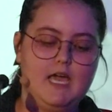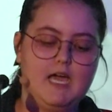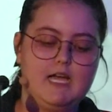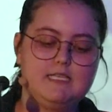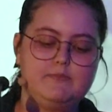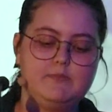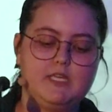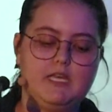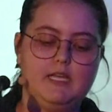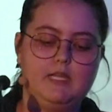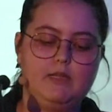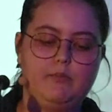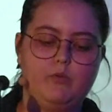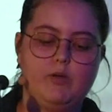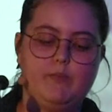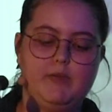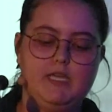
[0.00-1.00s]
as
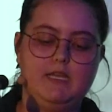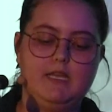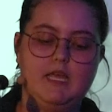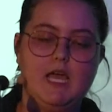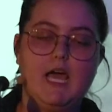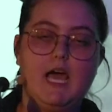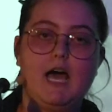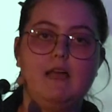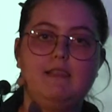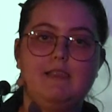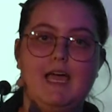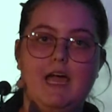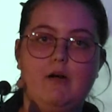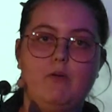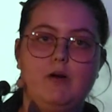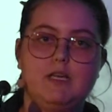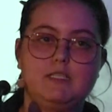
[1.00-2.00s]
MacKillop women
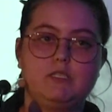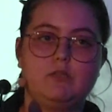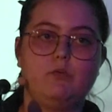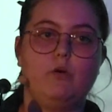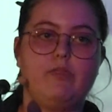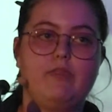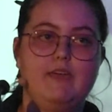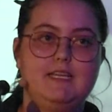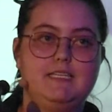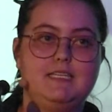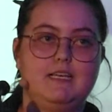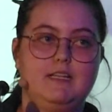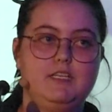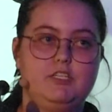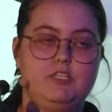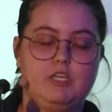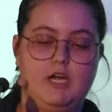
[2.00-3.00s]
allow us to
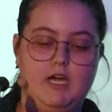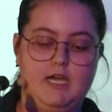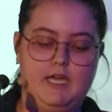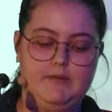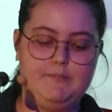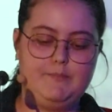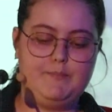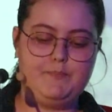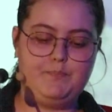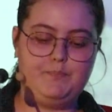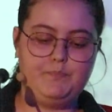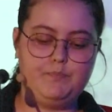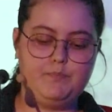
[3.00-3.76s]
authentically shine.